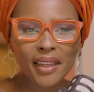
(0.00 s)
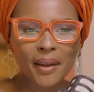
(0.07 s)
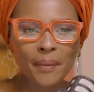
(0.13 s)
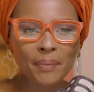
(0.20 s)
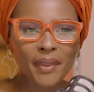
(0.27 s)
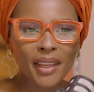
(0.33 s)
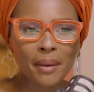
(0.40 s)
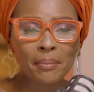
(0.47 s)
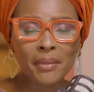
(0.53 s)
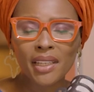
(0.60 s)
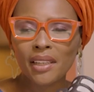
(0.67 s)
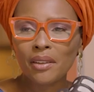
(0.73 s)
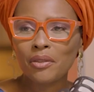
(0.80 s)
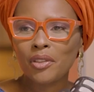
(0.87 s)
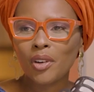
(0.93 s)
a
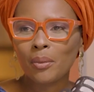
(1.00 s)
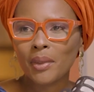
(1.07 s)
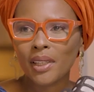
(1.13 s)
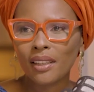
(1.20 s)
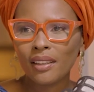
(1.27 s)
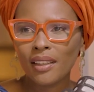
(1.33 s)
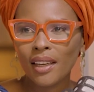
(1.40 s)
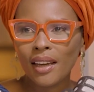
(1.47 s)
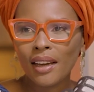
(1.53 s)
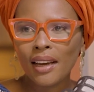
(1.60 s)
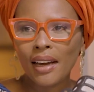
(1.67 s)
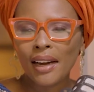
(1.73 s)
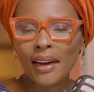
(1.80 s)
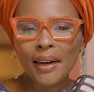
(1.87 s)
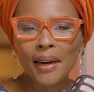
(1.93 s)
meaning for me,
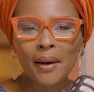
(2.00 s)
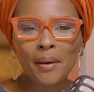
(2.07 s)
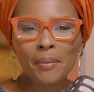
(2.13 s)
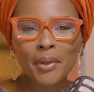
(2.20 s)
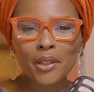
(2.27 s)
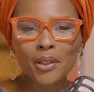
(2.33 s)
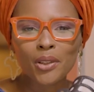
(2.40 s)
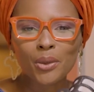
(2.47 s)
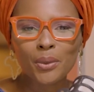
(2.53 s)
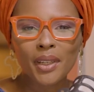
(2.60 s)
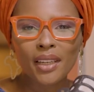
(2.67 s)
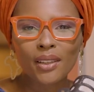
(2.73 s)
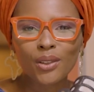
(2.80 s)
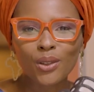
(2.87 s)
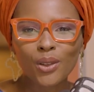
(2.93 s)
because
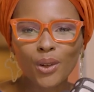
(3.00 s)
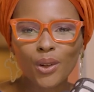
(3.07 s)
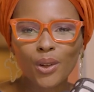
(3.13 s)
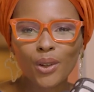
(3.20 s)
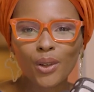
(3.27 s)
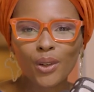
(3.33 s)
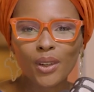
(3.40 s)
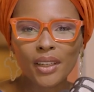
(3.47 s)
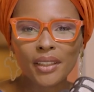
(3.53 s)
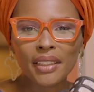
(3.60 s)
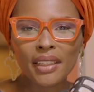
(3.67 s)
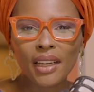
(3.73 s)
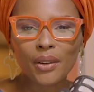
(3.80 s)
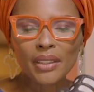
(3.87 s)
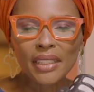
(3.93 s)
we are so
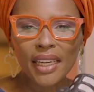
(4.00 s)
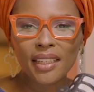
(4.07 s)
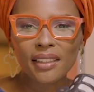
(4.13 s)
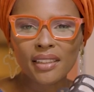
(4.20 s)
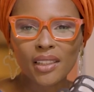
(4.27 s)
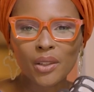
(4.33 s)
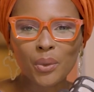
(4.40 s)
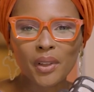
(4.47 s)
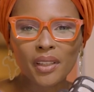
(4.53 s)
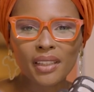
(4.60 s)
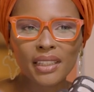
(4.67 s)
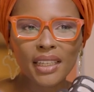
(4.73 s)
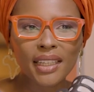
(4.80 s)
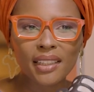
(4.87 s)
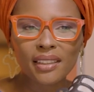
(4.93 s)
inundated with
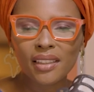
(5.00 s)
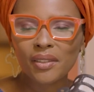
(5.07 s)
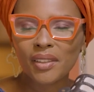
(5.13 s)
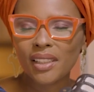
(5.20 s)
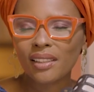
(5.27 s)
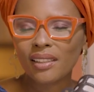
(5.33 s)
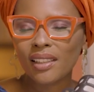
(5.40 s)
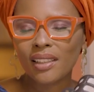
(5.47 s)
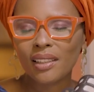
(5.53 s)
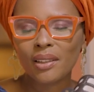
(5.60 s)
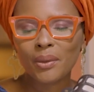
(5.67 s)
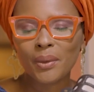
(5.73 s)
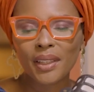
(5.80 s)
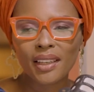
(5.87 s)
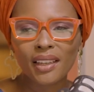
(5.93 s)

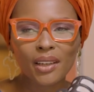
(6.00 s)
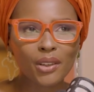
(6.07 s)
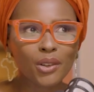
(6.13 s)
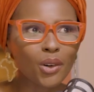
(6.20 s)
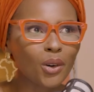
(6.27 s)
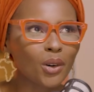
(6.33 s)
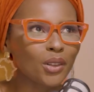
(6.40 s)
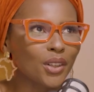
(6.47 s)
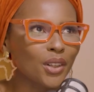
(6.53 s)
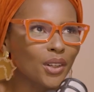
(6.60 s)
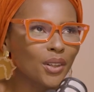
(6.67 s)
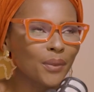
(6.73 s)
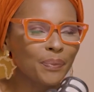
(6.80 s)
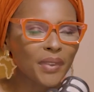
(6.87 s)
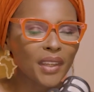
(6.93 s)
negativity. Whether you
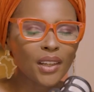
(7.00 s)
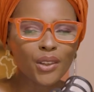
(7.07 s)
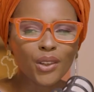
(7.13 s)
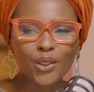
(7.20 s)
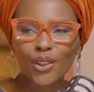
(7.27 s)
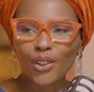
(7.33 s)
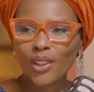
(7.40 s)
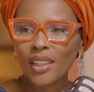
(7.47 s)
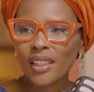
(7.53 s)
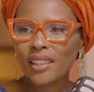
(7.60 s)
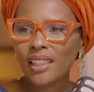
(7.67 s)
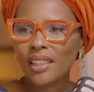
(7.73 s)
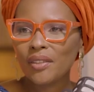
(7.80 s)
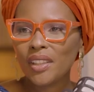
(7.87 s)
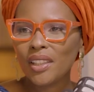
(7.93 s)
sit on the
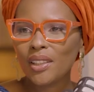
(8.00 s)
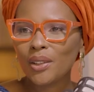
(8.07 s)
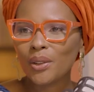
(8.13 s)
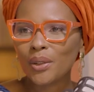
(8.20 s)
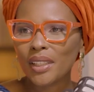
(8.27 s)
TV, you